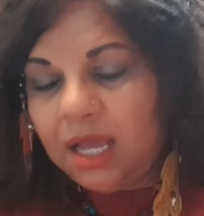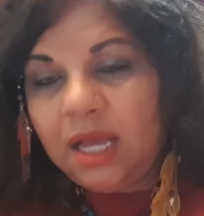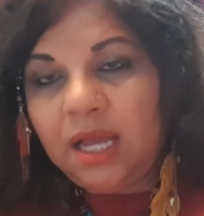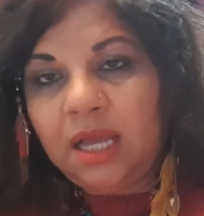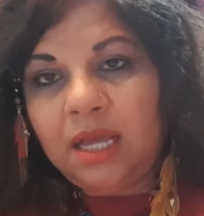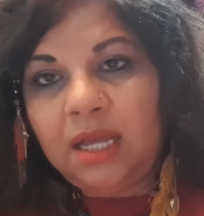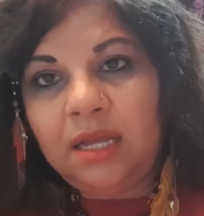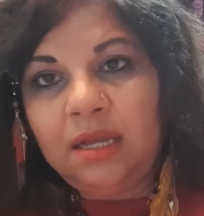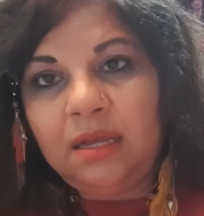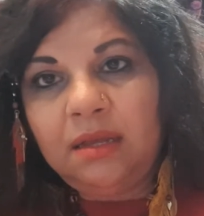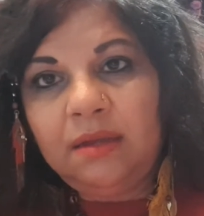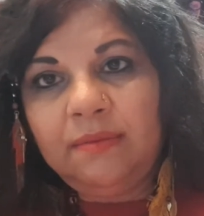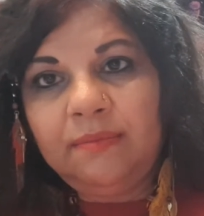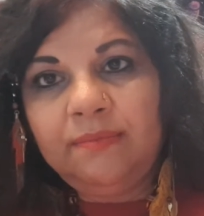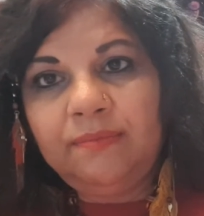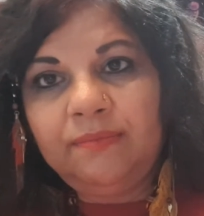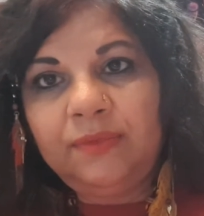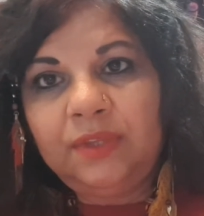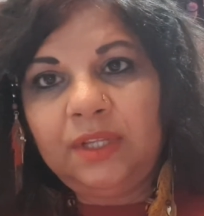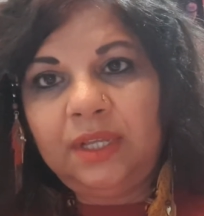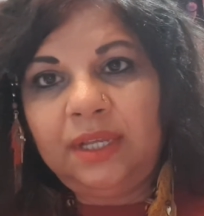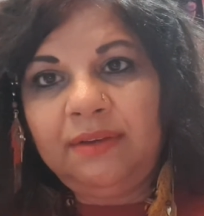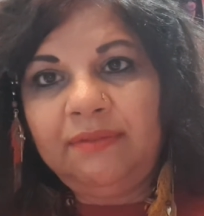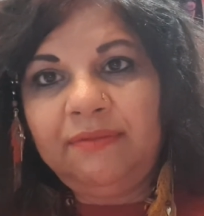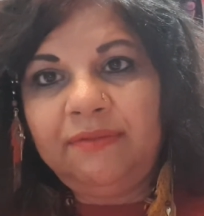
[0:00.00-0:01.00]

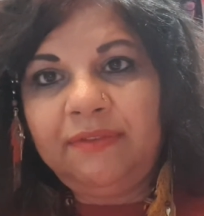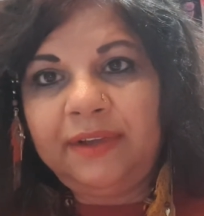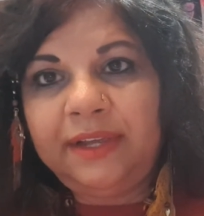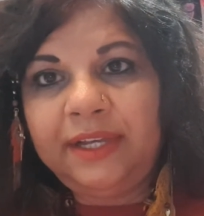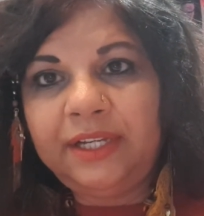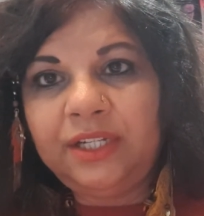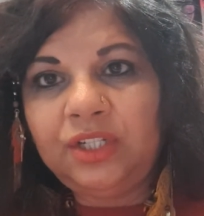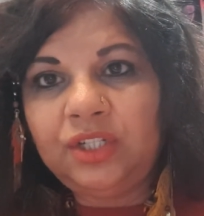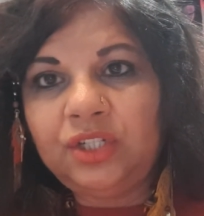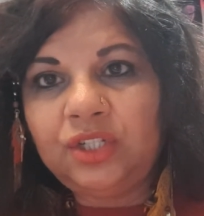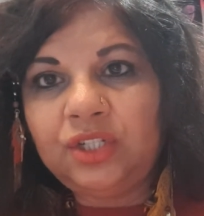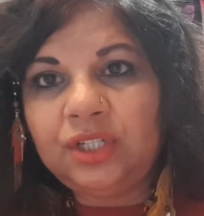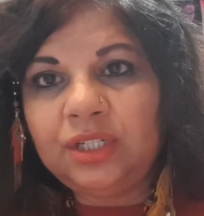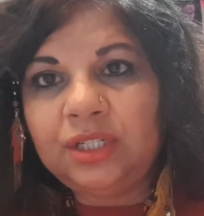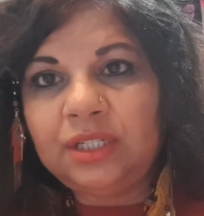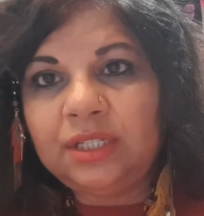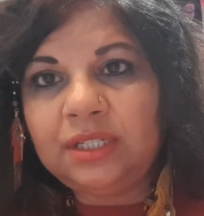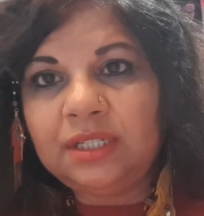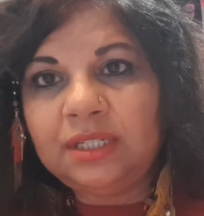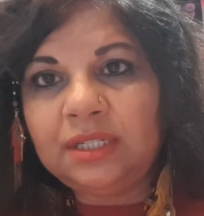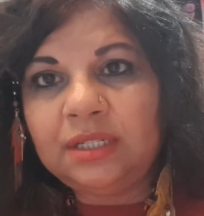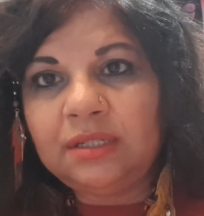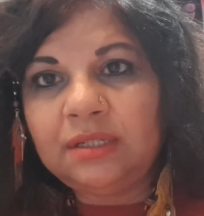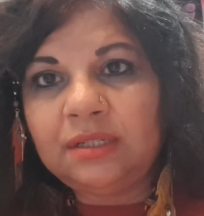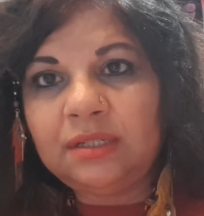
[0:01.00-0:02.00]

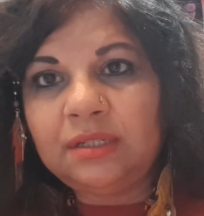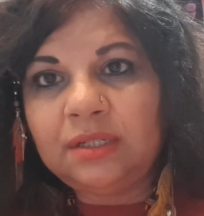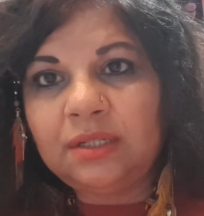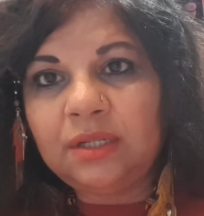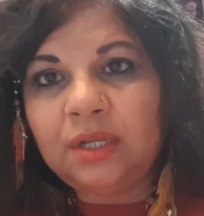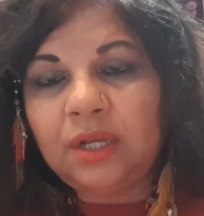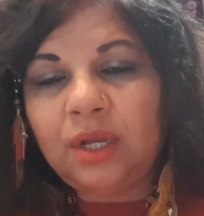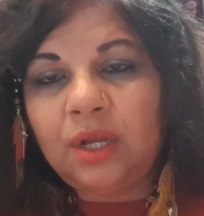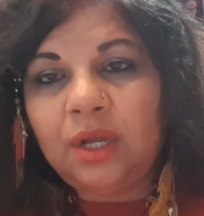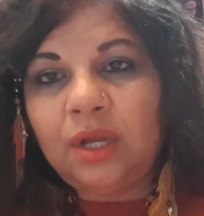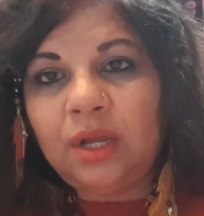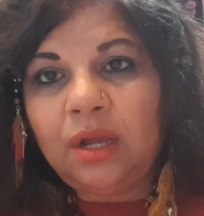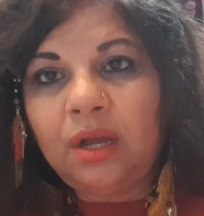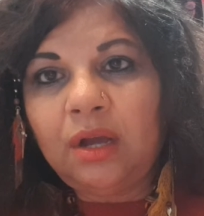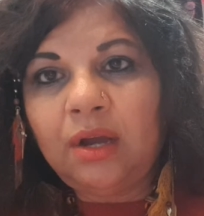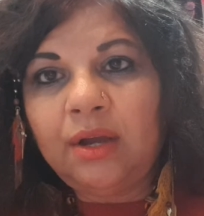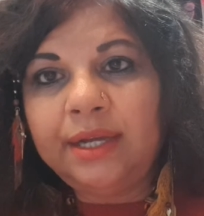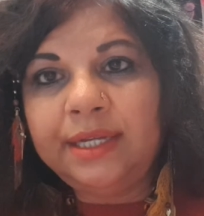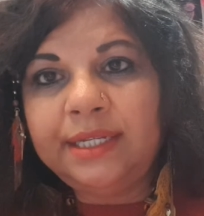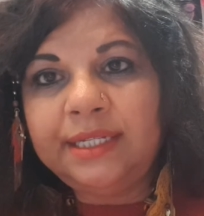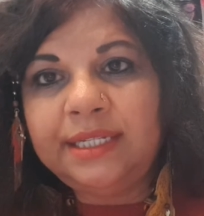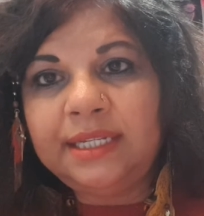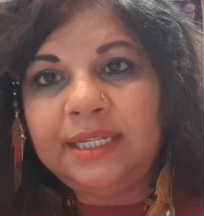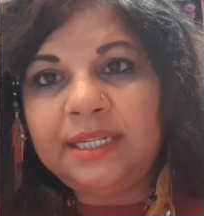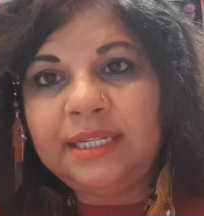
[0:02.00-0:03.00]
inventions and
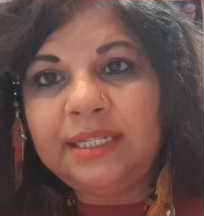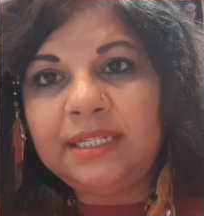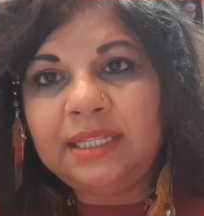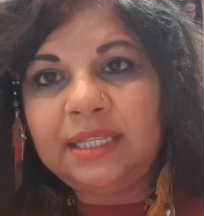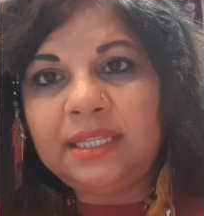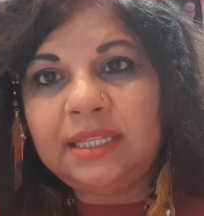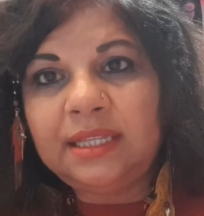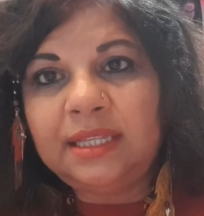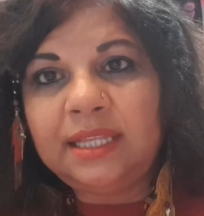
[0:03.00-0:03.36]
ideas,